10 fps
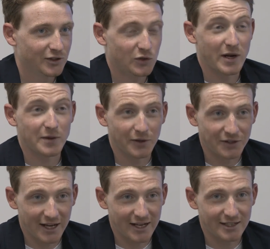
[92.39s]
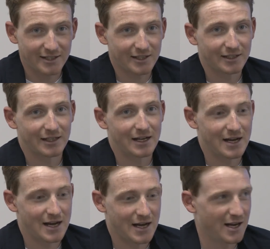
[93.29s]
twenty-one days,
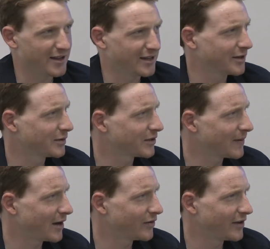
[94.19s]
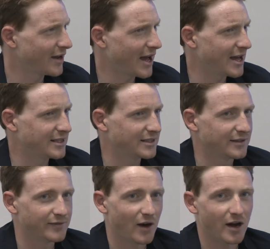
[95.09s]
uh, I think it was around
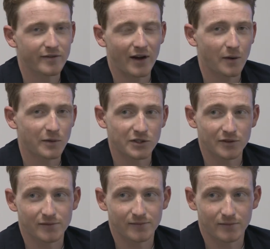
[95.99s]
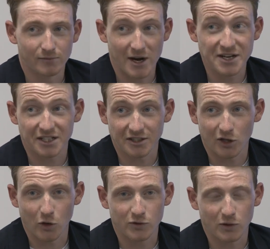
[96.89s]
eighty-five hours of yeah. racing
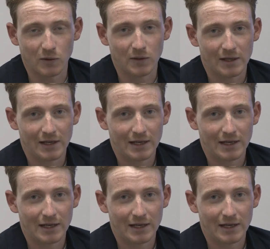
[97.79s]
total.